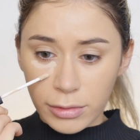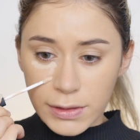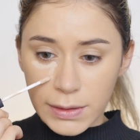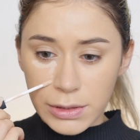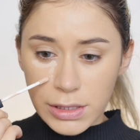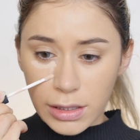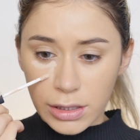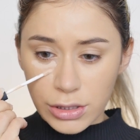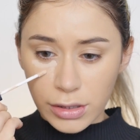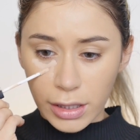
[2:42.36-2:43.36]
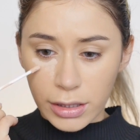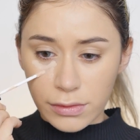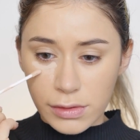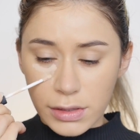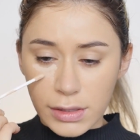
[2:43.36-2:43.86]
So I'm just going to try to
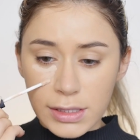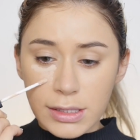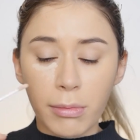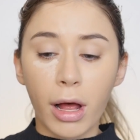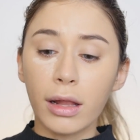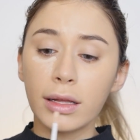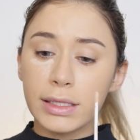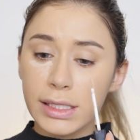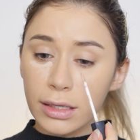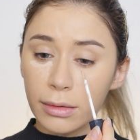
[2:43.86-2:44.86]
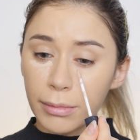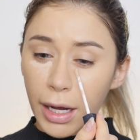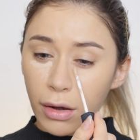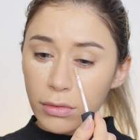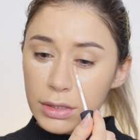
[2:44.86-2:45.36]
use the smallest
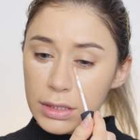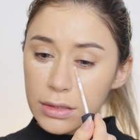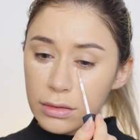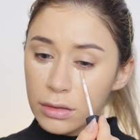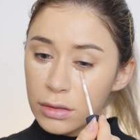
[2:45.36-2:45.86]
amount.